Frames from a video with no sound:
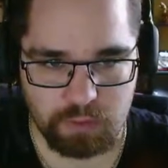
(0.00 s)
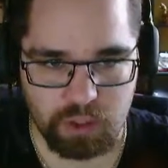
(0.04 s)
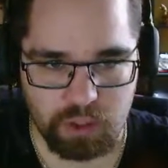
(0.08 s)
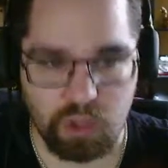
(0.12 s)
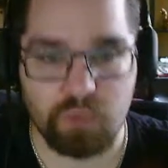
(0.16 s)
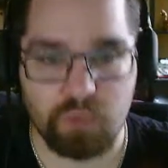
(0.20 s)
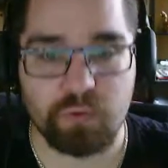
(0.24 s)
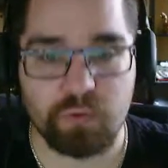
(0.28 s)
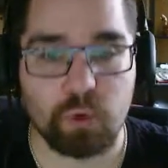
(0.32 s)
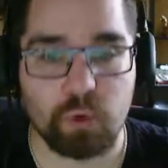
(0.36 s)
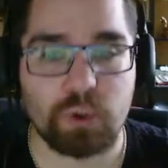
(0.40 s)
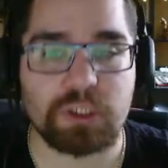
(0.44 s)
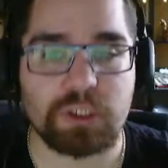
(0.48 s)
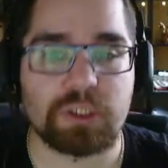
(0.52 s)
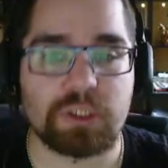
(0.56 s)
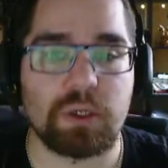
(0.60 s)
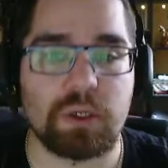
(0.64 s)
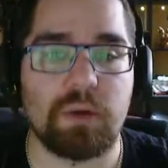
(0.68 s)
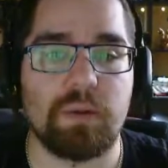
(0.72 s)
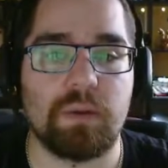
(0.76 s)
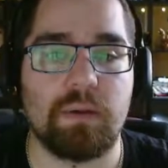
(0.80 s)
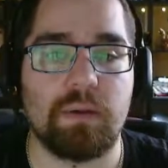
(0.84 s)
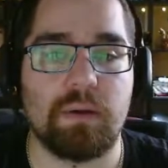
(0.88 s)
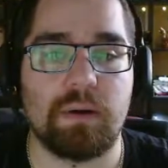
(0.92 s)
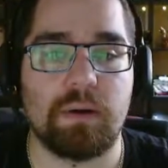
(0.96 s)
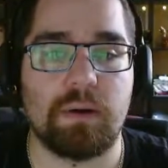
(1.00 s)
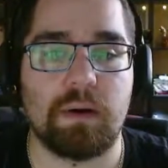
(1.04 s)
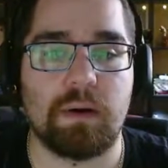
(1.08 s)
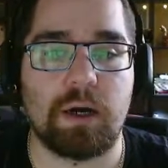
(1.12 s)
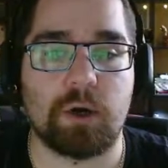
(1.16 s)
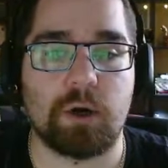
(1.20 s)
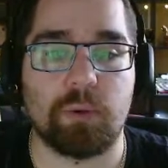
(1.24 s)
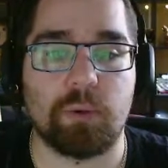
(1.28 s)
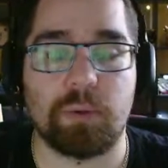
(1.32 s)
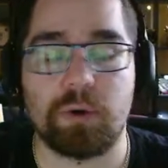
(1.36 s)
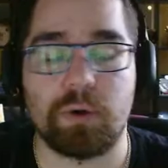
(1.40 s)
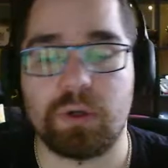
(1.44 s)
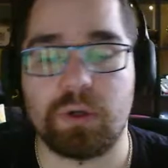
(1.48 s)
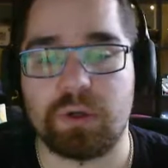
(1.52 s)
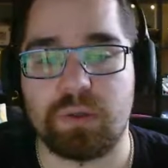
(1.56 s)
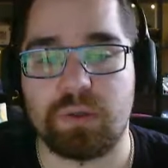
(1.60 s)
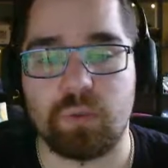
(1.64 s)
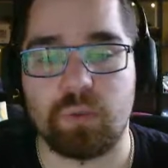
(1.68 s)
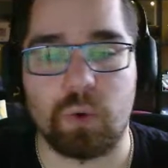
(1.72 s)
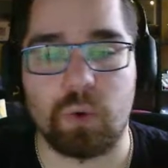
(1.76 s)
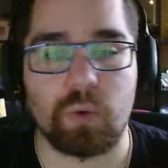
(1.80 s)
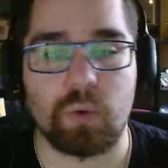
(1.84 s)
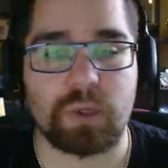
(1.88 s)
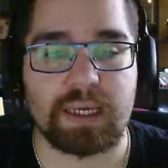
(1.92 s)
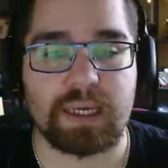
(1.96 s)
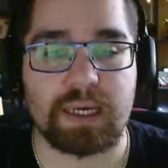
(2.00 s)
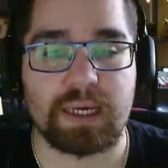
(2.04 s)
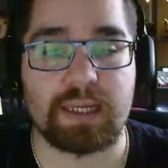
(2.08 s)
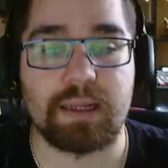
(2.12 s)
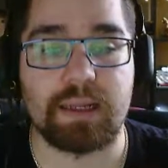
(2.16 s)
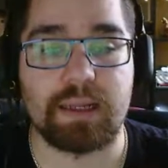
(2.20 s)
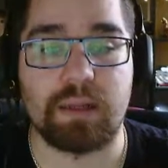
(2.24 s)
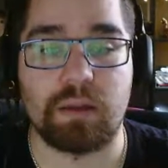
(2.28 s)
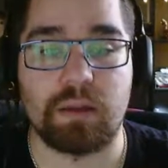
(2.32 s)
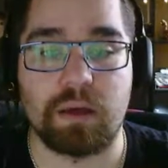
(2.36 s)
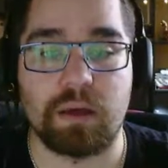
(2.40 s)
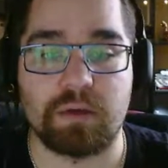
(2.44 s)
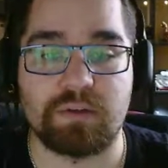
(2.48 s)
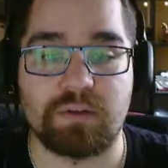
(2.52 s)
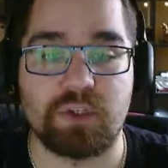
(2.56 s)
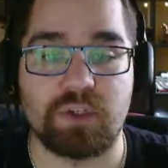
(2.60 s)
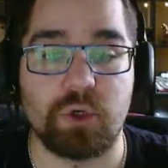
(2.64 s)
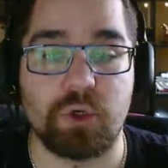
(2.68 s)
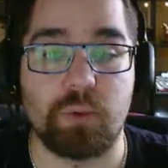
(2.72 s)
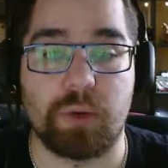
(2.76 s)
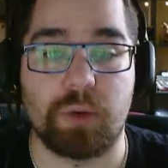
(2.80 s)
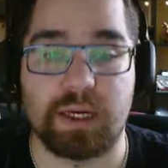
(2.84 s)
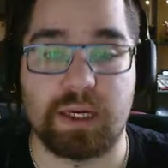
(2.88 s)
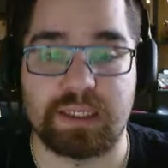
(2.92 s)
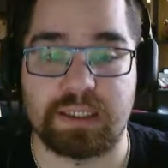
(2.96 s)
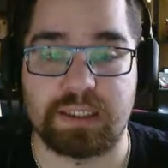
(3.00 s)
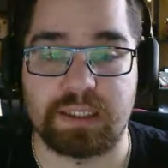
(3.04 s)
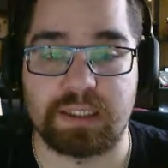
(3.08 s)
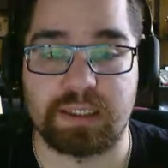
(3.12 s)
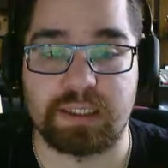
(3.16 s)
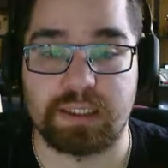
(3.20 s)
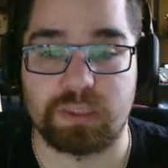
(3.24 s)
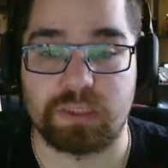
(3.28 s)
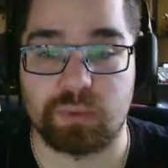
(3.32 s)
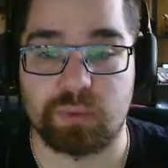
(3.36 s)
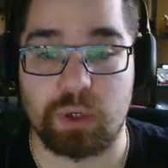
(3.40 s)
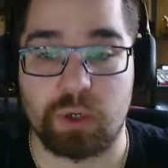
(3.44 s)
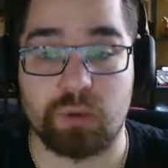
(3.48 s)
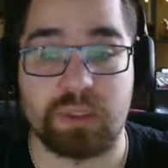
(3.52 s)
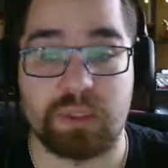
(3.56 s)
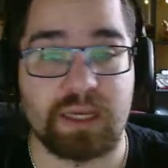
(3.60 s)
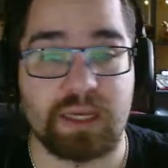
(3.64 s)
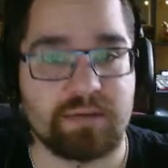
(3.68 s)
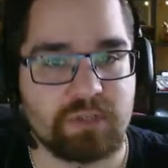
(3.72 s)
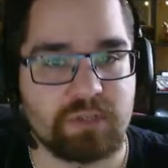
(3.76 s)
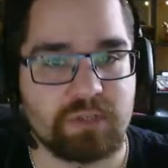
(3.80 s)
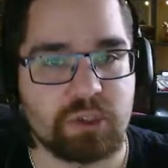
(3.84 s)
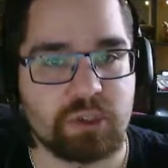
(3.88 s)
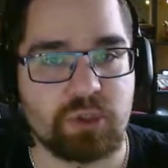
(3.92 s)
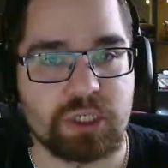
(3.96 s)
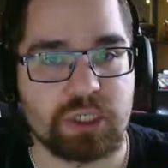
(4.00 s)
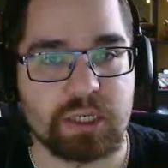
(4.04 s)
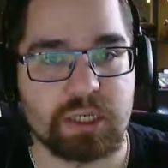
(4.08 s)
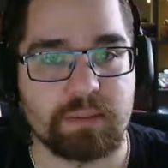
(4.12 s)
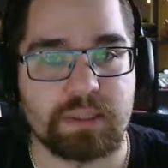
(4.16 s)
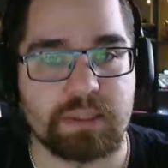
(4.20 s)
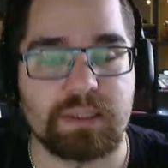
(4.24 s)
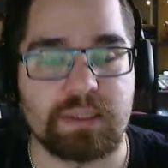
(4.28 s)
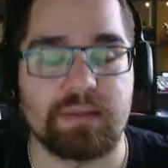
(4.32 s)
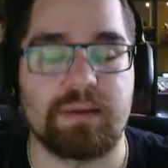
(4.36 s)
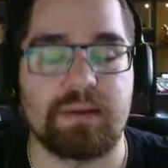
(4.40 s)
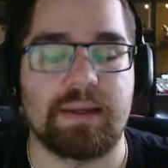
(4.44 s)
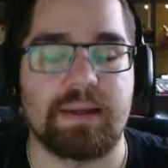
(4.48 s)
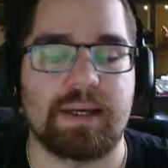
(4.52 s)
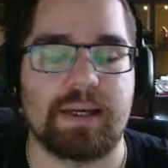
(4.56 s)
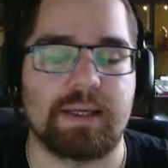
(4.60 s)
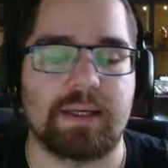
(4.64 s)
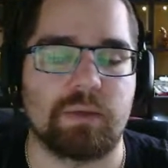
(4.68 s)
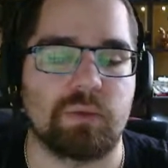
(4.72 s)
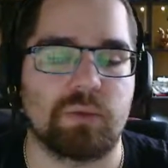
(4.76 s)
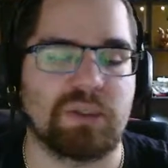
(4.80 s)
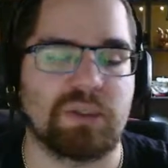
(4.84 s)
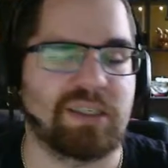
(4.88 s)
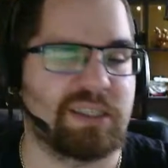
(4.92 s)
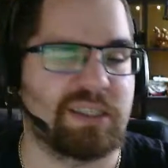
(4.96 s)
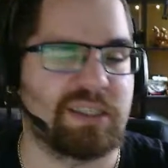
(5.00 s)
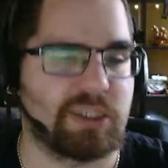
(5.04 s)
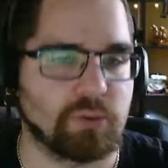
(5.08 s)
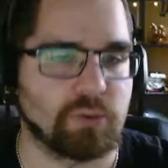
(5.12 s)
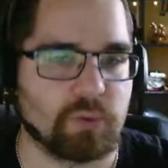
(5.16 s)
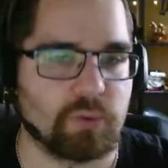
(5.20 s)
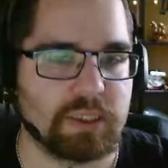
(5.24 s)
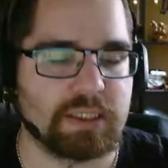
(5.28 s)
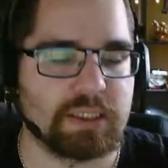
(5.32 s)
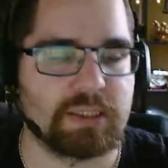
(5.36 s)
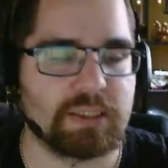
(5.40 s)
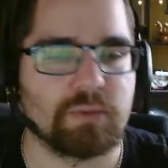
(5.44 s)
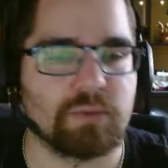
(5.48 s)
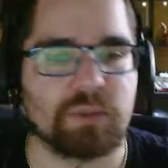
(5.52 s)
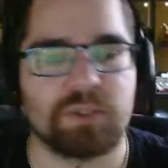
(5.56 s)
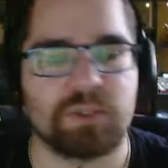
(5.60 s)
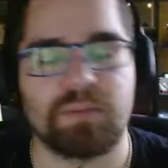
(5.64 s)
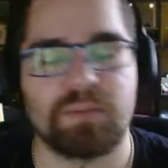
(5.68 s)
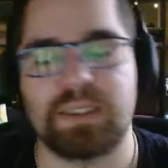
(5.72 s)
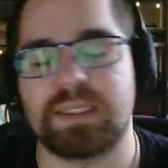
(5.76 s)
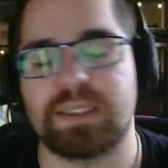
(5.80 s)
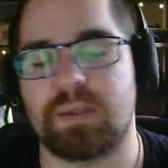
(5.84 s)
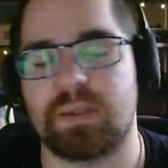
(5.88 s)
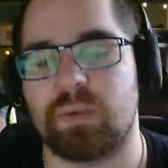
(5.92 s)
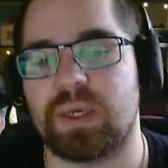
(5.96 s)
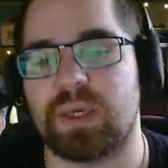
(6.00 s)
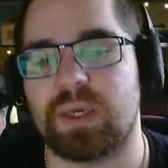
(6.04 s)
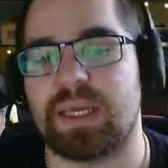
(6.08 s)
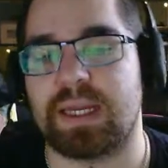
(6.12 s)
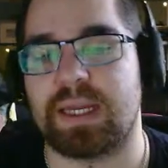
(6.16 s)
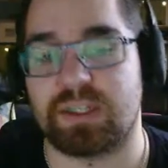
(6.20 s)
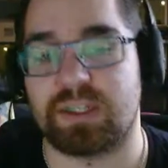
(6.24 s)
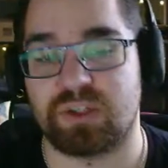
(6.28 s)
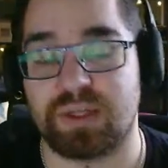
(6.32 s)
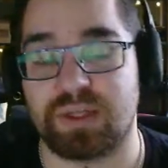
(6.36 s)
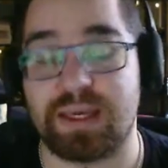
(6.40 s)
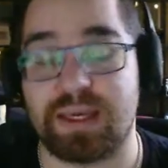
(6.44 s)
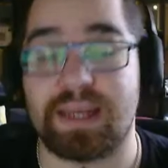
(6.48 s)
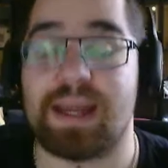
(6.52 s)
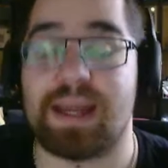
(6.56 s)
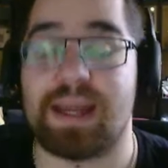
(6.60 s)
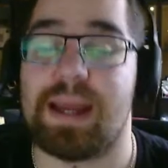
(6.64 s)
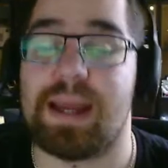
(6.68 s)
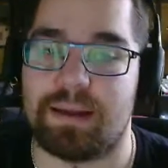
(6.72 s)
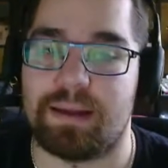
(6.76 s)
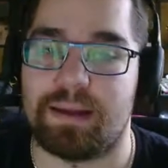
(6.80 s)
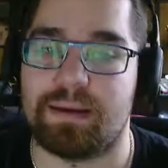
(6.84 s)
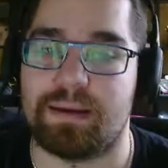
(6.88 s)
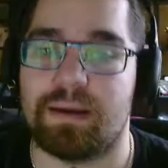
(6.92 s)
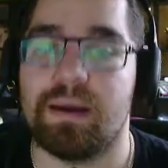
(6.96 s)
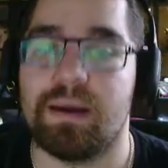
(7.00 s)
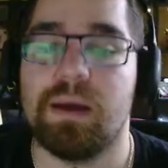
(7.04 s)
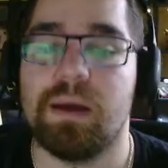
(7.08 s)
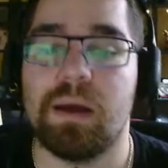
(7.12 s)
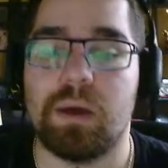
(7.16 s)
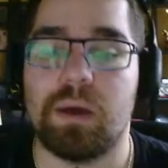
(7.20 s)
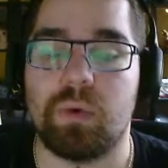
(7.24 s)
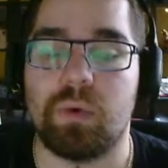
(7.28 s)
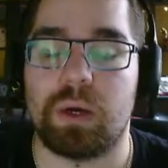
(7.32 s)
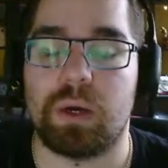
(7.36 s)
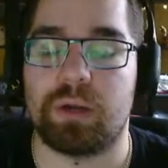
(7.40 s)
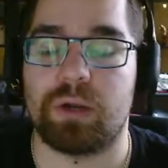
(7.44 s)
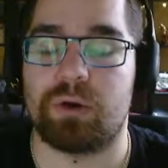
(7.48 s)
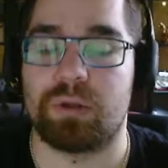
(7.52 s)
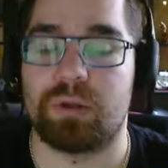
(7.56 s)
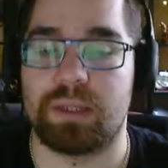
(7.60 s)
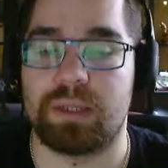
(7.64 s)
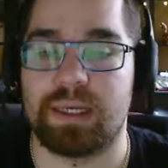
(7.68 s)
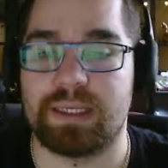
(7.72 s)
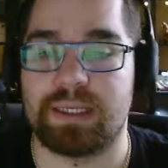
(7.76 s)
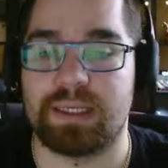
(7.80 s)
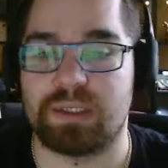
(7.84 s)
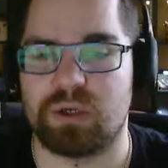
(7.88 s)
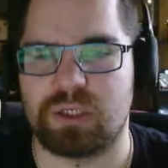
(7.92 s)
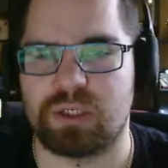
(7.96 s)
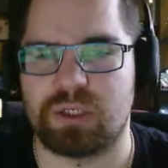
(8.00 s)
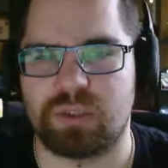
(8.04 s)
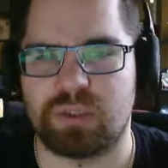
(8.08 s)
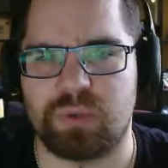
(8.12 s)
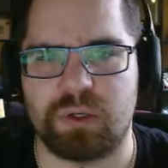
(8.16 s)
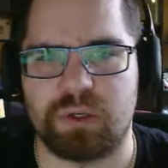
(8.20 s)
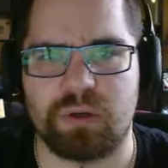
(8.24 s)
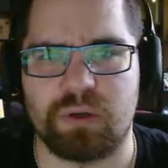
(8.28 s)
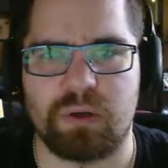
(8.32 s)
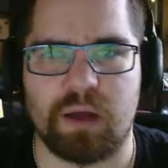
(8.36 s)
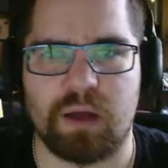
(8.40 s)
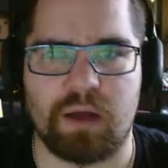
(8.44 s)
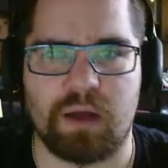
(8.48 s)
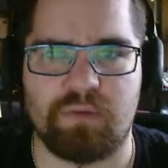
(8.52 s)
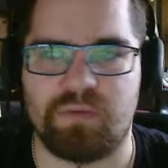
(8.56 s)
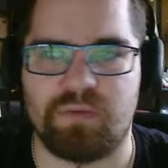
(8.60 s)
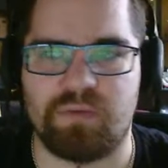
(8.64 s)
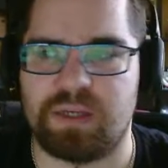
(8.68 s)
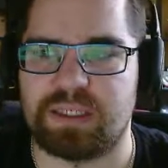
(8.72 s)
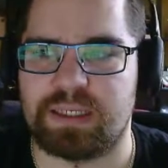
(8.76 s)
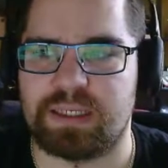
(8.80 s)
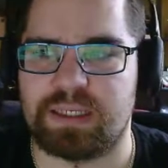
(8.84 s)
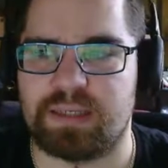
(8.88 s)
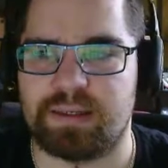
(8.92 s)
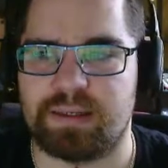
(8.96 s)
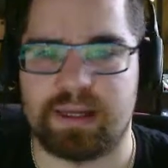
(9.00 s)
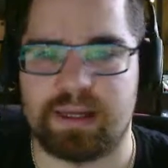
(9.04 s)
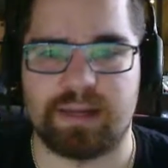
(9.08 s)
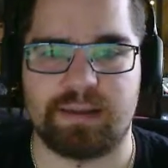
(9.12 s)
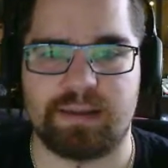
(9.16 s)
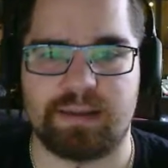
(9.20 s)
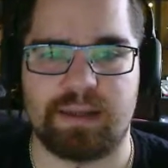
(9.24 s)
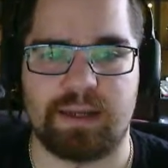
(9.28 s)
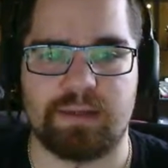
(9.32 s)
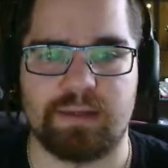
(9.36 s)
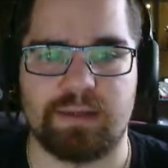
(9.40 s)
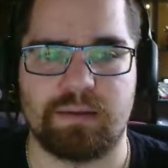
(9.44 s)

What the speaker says: Of course, our opponent won't get a lot of 2 prizes since we only have 2 Shamans in the deck, which is sweet. Which means that we can actually get ahead quite early as long as we're not facing a deck that,